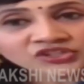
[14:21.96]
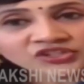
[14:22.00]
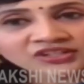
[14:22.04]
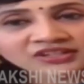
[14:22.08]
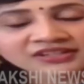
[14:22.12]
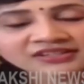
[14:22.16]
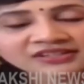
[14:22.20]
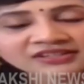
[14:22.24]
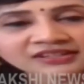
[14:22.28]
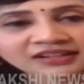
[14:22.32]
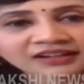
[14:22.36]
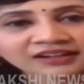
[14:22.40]

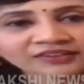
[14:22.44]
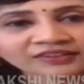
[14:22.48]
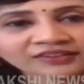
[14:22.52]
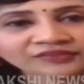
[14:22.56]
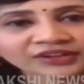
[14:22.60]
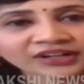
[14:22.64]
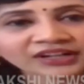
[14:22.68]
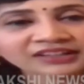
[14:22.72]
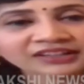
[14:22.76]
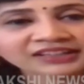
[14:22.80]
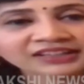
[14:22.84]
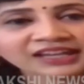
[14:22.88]
pictures
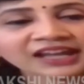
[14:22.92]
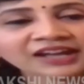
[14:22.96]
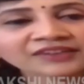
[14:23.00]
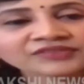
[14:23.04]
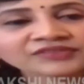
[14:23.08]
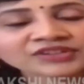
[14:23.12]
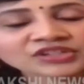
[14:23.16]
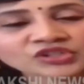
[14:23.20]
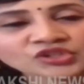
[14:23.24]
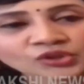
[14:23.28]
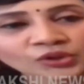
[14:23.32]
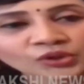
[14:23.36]
where they have
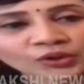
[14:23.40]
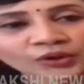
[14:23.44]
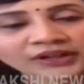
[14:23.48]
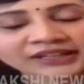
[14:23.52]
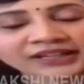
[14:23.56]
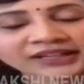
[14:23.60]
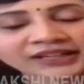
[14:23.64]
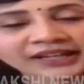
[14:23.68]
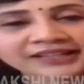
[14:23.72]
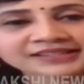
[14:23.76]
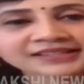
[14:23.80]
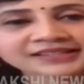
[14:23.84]
enjoyed,
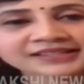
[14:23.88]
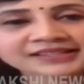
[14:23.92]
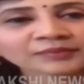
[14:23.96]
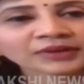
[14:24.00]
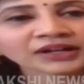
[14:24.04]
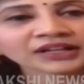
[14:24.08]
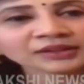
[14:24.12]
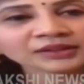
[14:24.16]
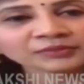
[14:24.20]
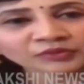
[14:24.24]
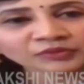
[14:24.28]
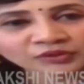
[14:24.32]
like some
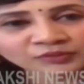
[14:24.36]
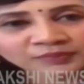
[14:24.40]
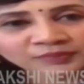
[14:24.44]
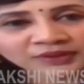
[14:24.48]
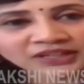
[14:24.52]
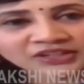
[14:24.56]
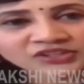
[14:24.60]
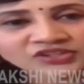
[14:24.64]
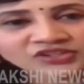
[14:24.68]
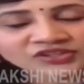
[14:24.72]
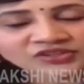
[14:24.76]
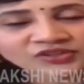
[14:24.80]
honeymoon
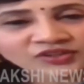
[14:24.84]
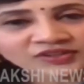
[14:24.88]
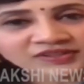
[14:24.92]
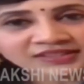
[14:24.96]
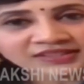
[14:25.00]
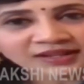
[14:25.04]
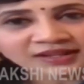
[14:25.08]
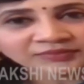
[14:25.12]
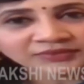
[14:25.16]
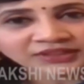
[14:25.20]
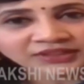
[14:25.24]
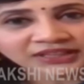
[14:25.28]
pictures or
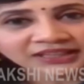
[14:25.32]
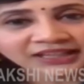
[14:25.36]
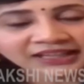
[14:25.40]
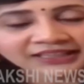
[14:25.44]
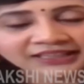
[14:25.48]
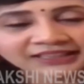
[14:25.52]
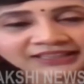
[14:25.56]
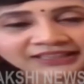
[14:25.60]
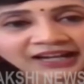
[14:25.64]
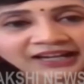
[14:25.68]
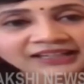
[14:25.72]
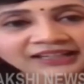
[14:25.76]
something
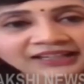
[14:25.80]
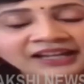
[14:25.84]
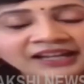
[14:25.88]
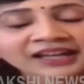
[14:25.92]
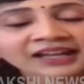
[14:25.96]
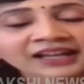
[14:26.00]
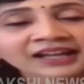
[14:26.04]
like that,